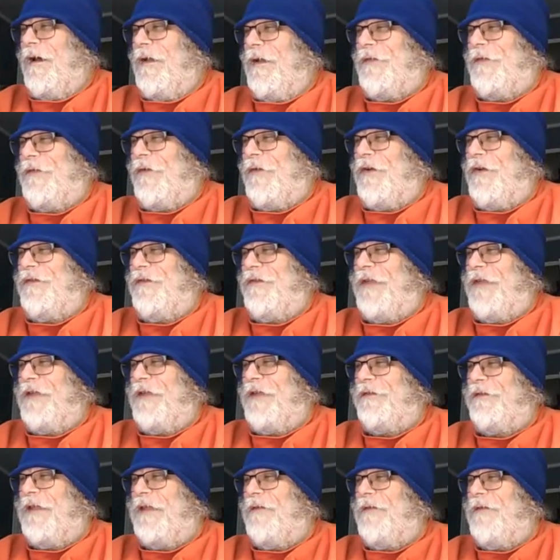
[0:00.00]
as far as
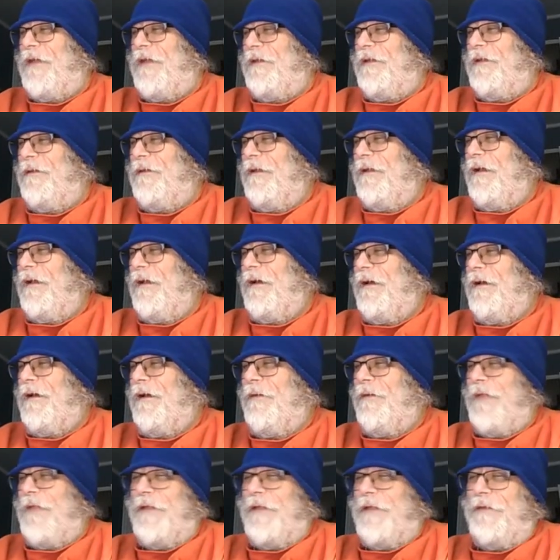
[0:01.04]
Thanksgiving.
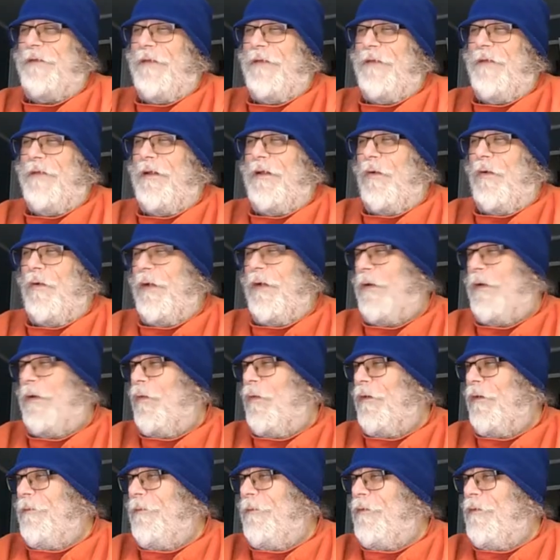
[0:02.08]
Uh, Thanksgiving uh, horror